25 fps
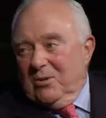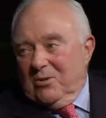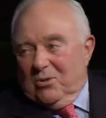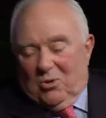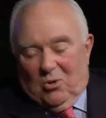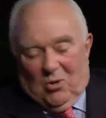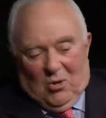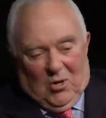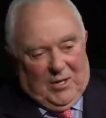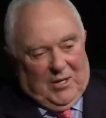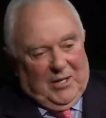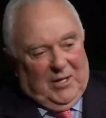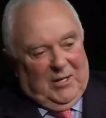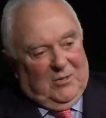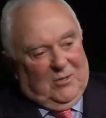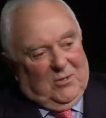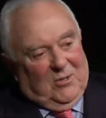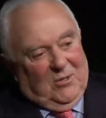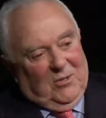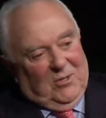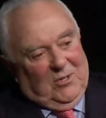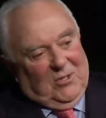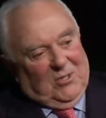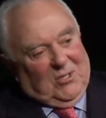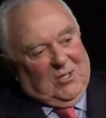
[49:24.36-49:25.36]
talking
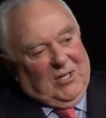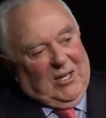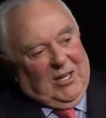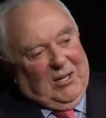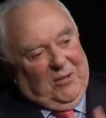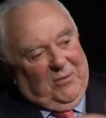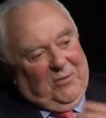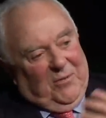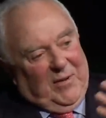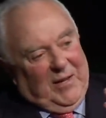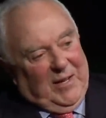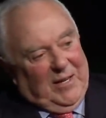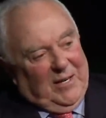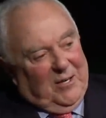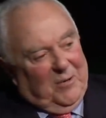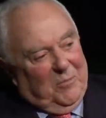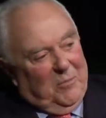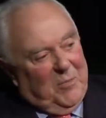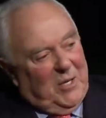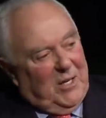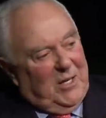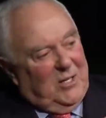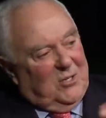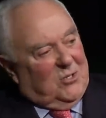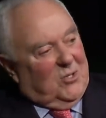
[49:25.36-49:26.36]
to the South
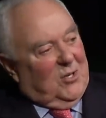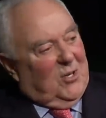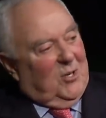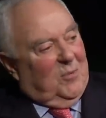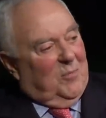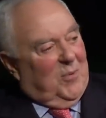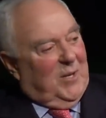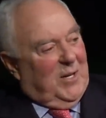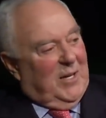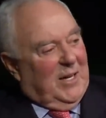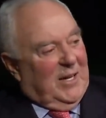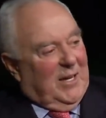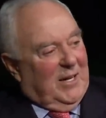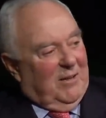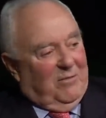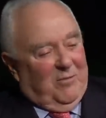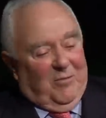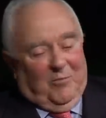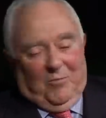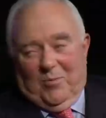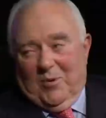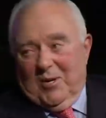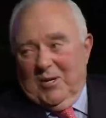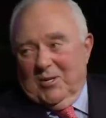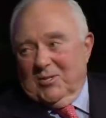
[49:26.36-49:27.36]
Vietnamese on behalf
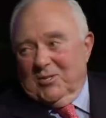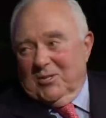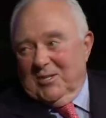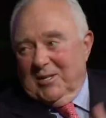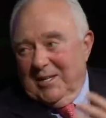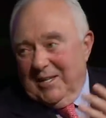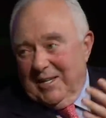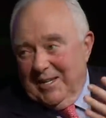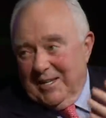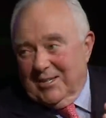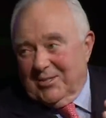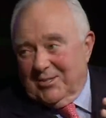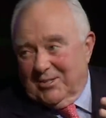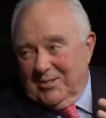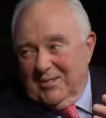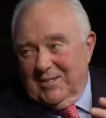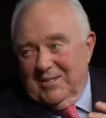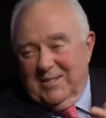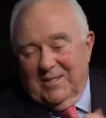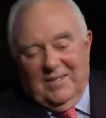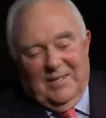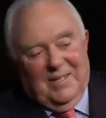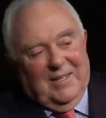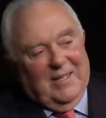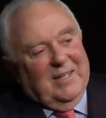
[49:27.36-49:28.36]
of President
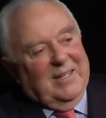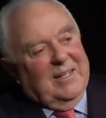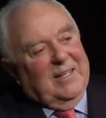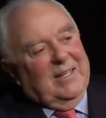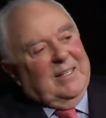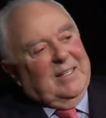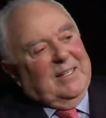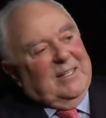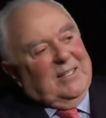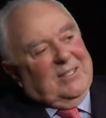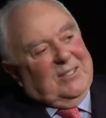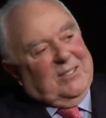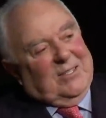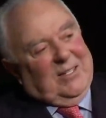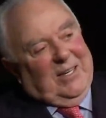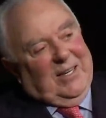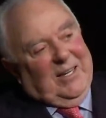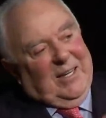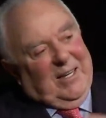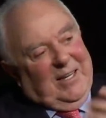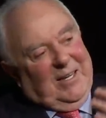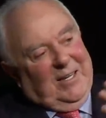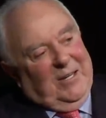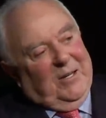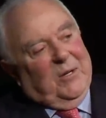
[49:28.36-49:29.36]
Nixon,
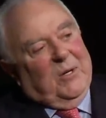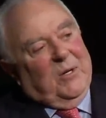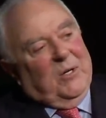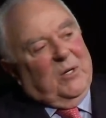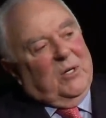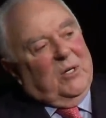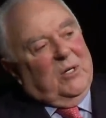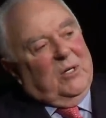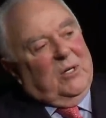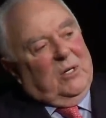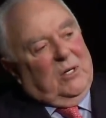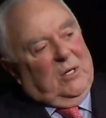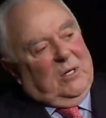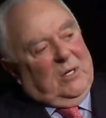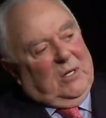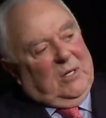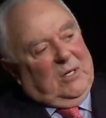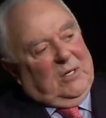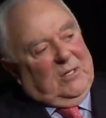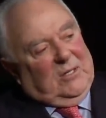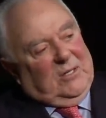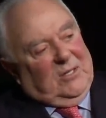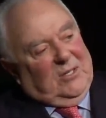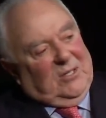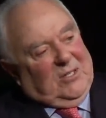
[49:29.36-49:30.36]
saying
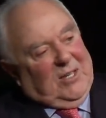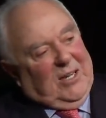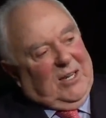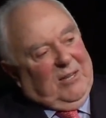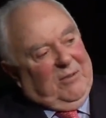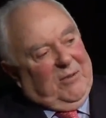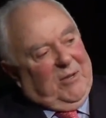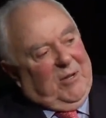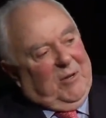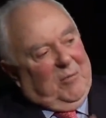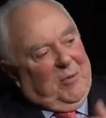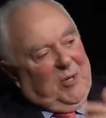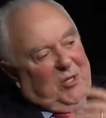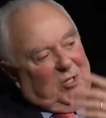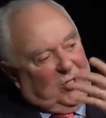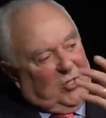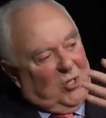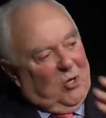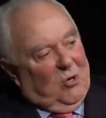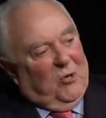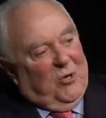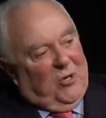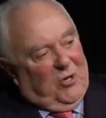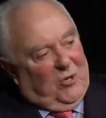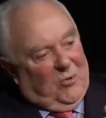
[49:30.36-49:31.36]
uh, to the South Vietnamese,
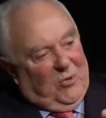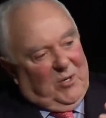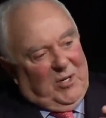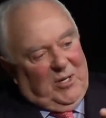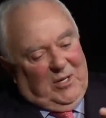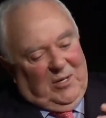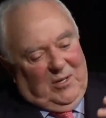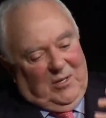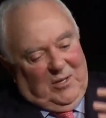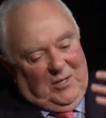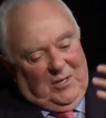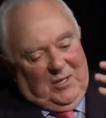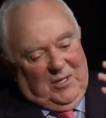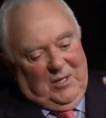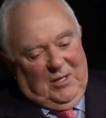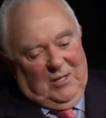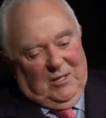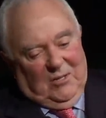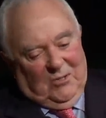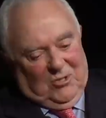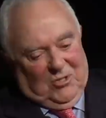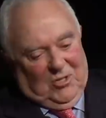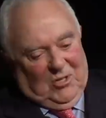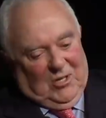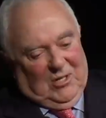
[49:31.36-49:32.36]
don't agree to the
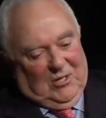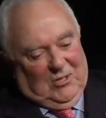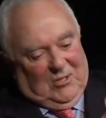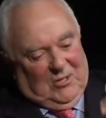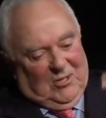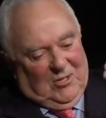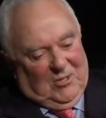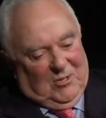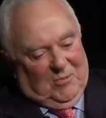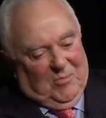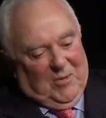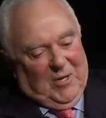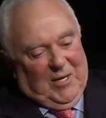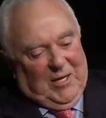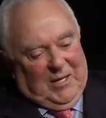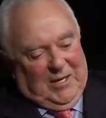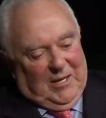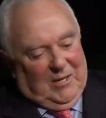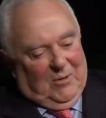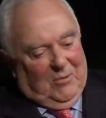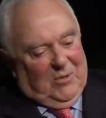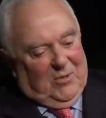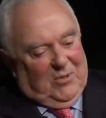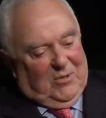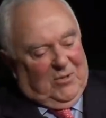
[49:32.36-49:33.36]
deal Johnson's
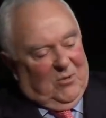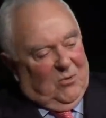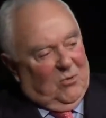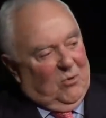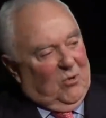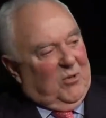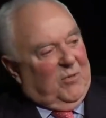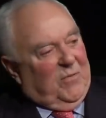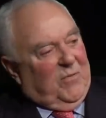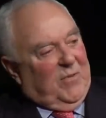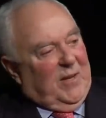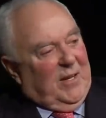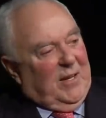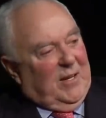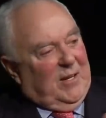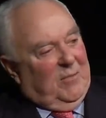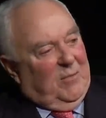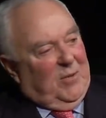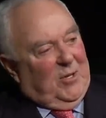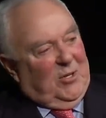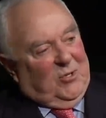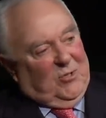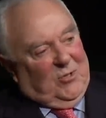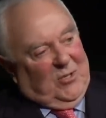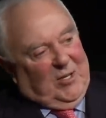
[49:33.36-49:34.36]
making with the North
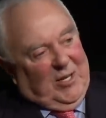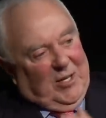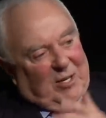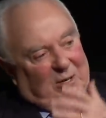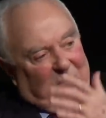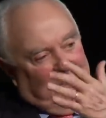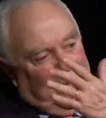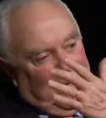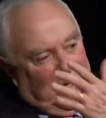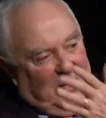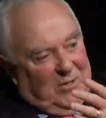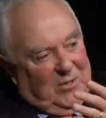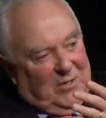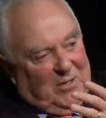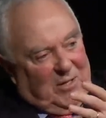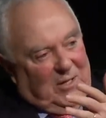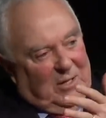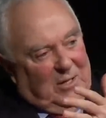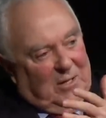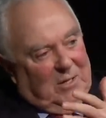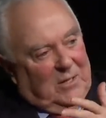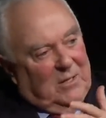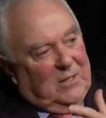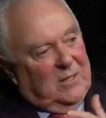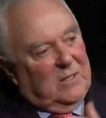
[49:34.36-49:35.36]
Vietnamese. You get a better
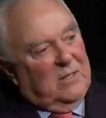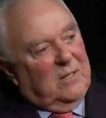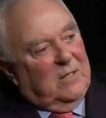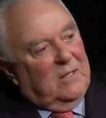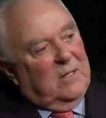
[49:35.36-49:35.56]
deal